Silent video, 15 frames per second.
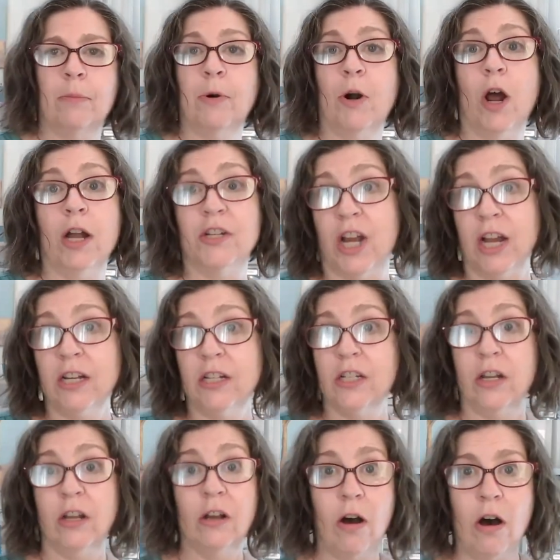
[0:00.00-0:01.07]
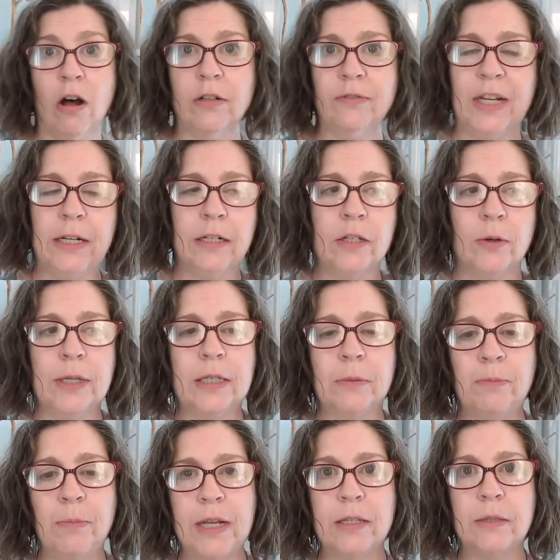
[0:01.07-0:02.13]
on a project, all of it. So
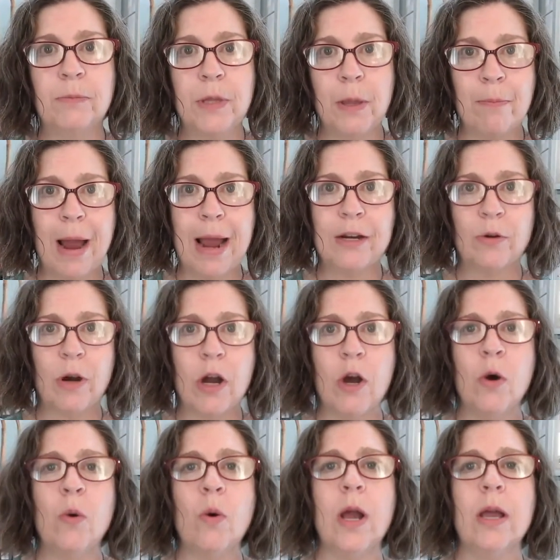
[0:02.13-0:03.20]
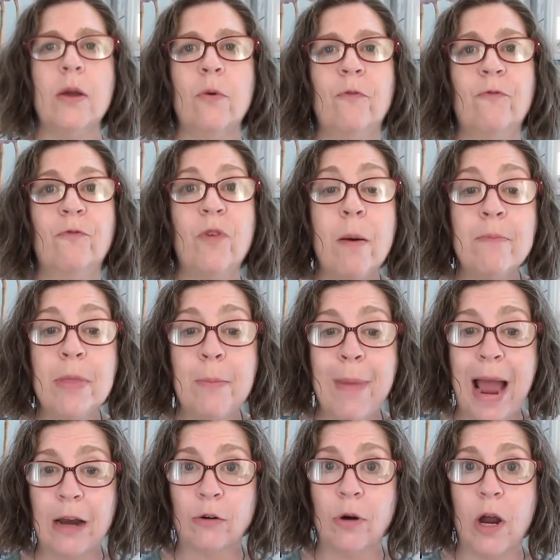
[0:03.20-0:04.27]
it's the micro from
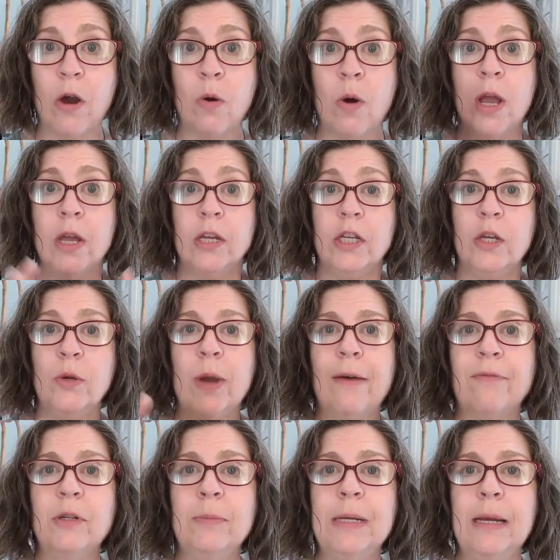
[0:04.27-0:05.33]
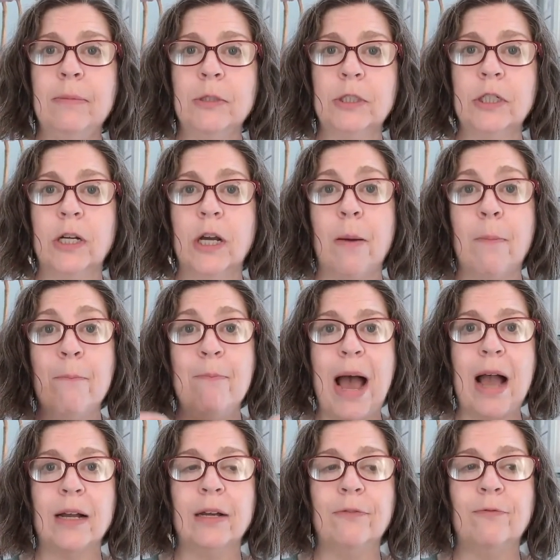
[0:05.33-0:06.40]
the macro. You have to be able to come
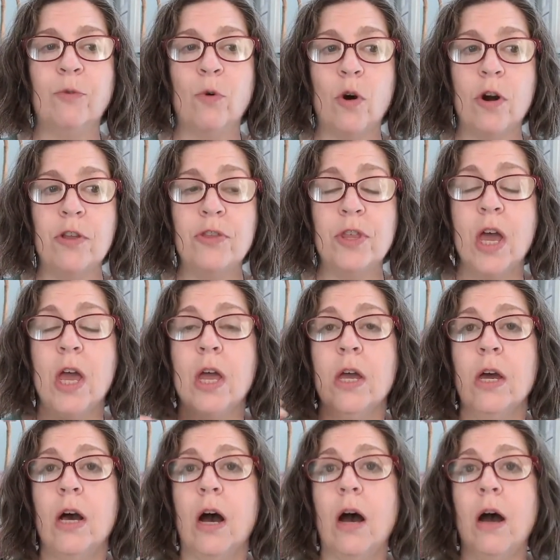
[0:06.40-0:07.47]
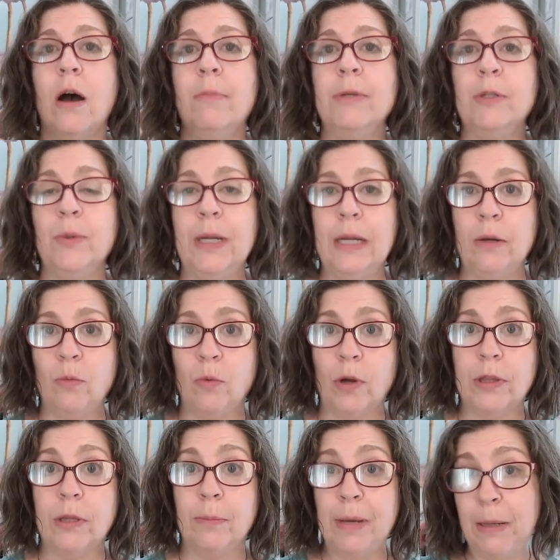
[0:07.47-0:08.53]
back and forth
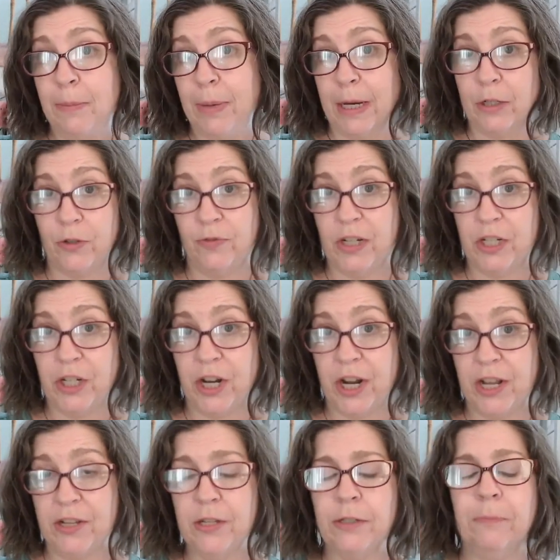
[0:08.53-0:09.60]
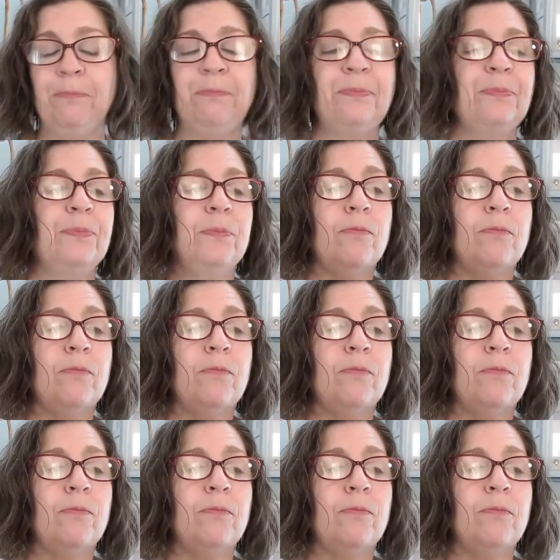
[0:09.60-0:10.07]
between what the big picture vision is